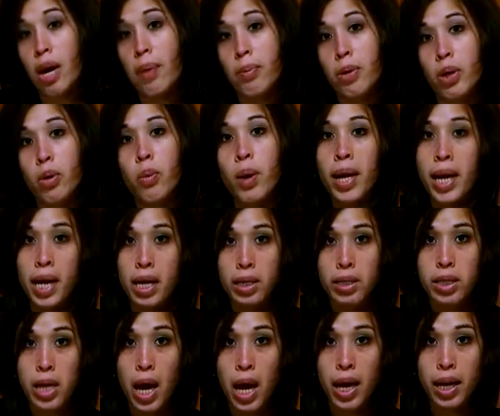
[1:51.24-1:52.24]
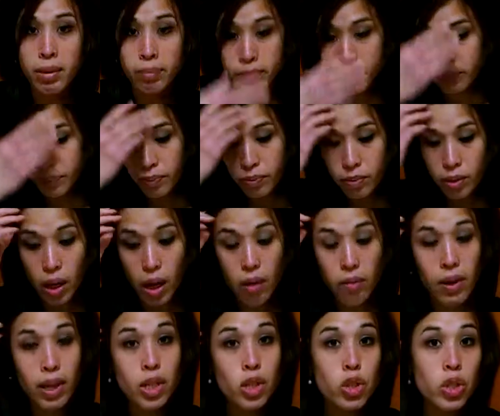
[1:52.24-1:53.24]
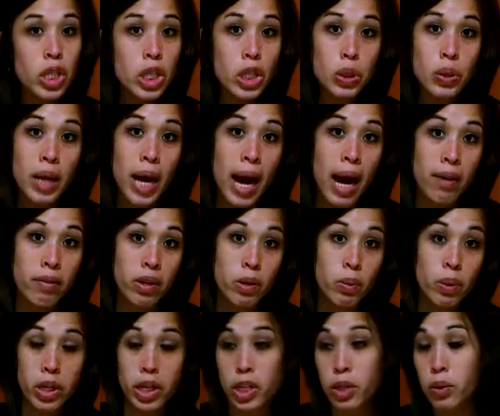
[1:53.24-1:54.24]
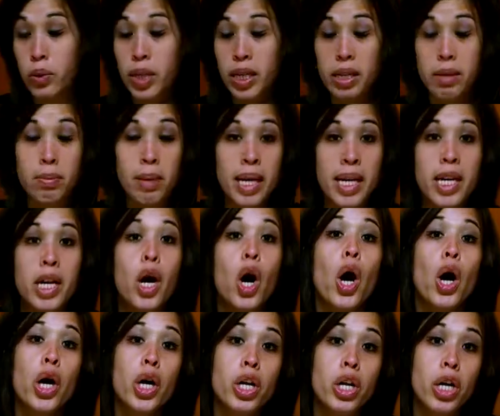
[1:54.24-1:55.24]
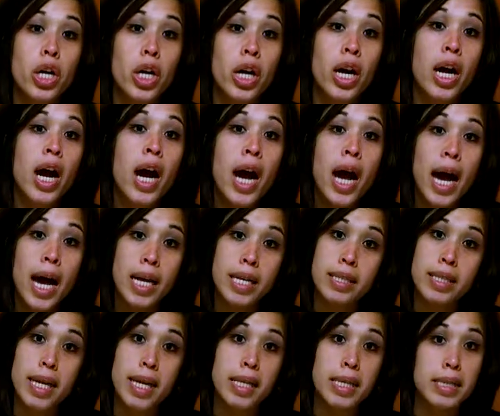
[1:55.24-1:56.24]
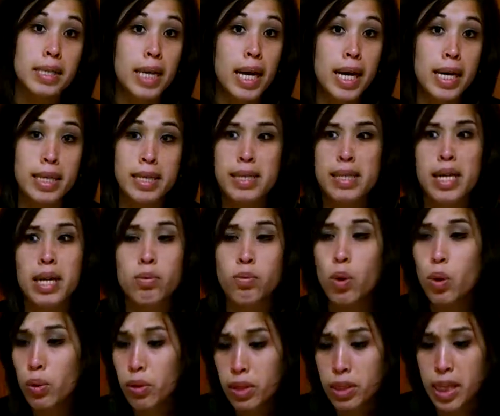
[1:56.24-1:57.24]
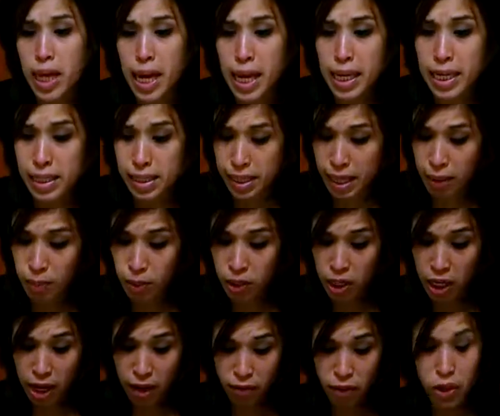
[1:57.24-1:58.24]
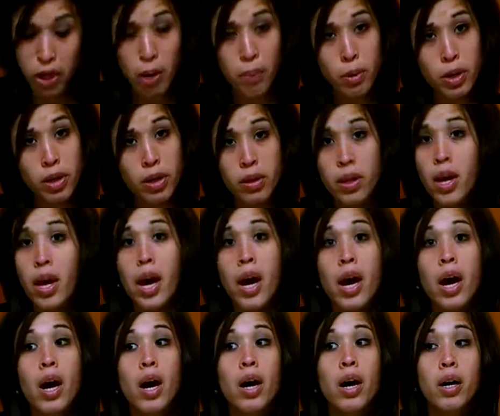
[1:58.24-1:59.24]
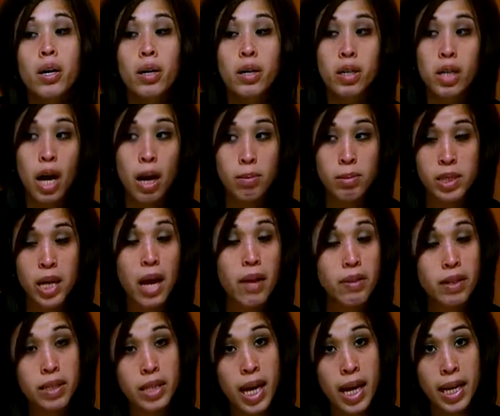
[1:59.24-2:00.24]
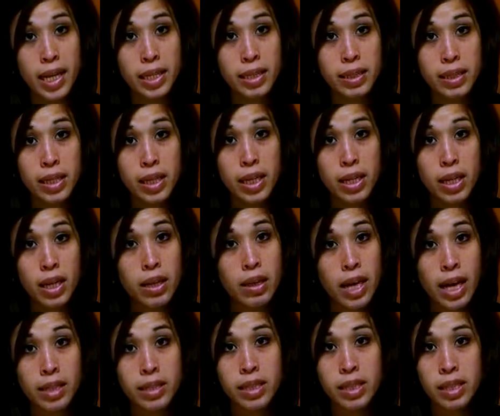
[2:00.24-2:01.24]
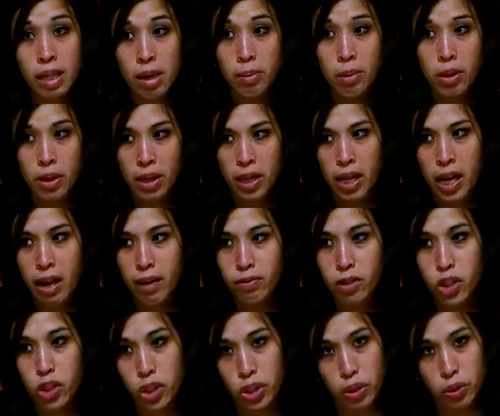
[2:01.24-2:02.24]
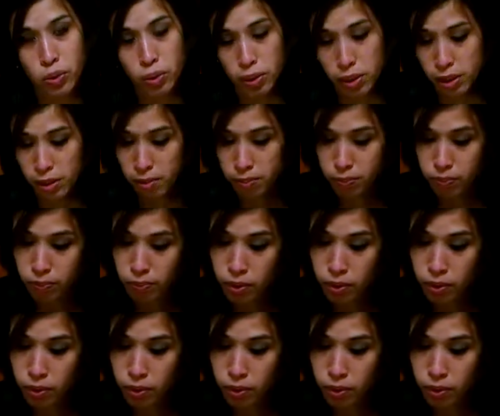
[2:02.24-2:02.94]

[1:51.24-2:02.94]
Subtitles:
number one at a time. Eventually you could have it where you could make it harder and take a dice and roll the dice, and whatever number comes on the dice, that's the number that they have to choose.